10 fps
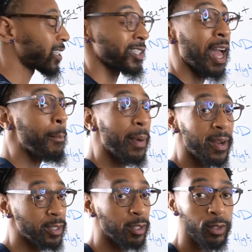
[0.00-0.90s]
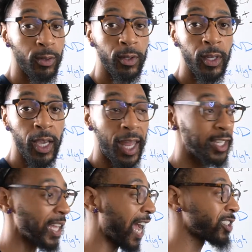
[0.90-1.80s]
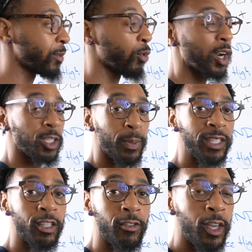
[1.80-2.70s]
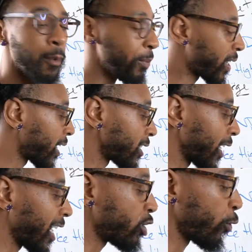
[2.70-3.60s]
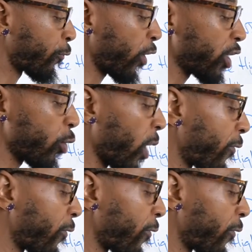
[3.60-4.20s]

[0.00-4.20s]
is not better to do. And it's actually more expensive because it gets you further away